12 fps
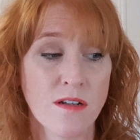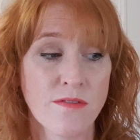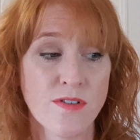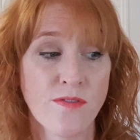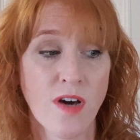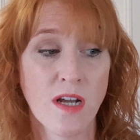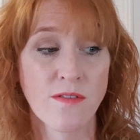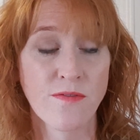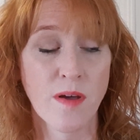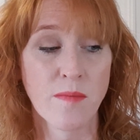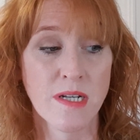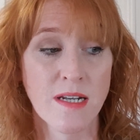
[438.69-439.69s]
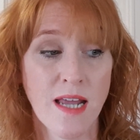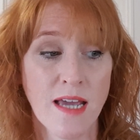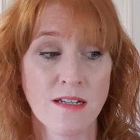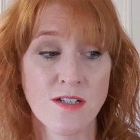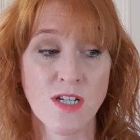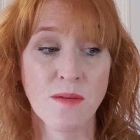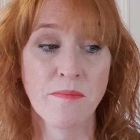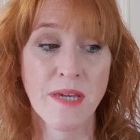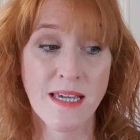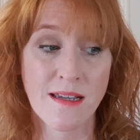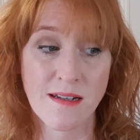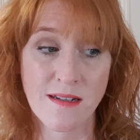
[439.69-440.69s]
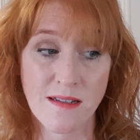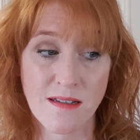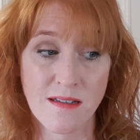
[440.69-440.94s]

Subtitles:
of divine feminine energy mean?